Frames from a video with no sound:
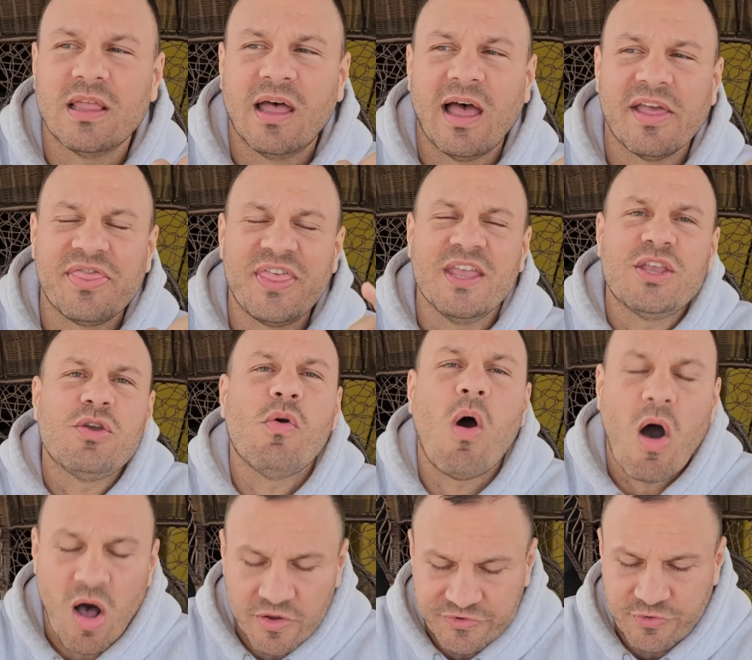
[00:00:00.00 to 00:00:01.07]
I think you
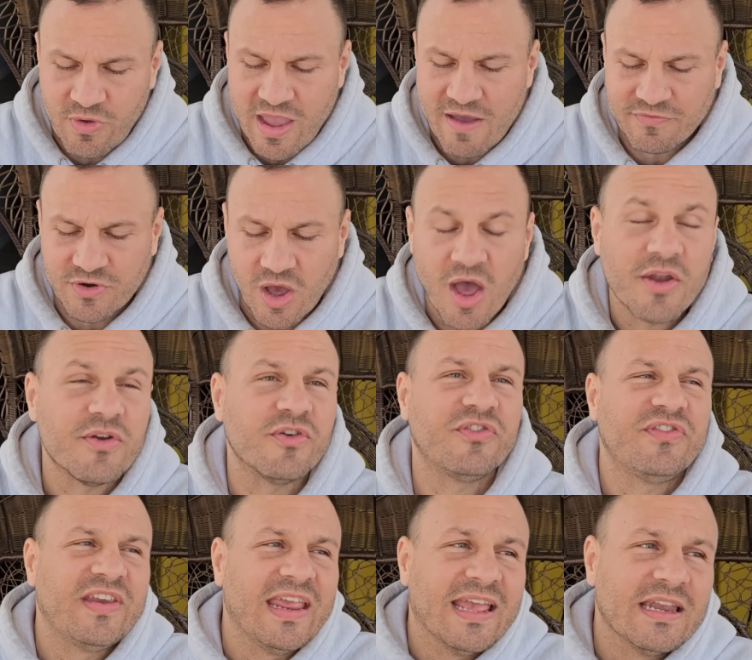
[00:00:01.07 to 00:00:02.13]
also have to
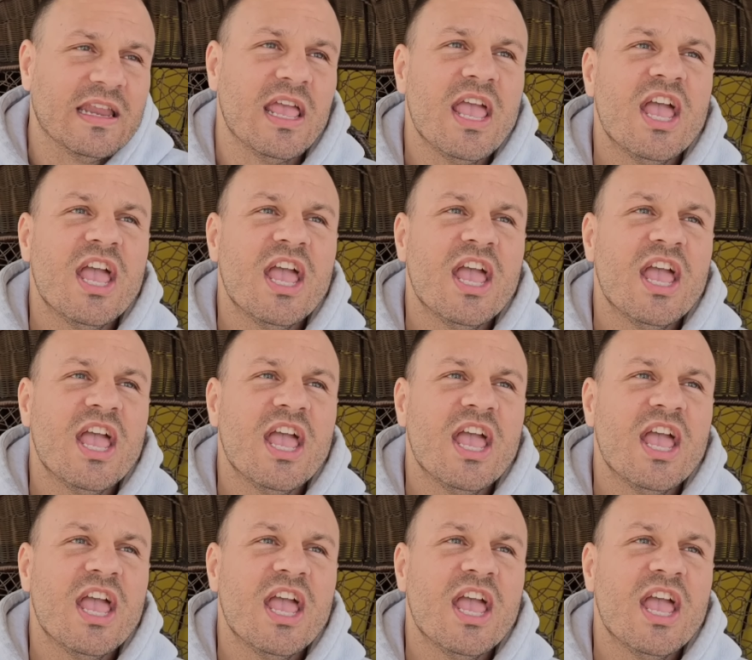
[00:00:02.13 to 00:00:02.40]
understand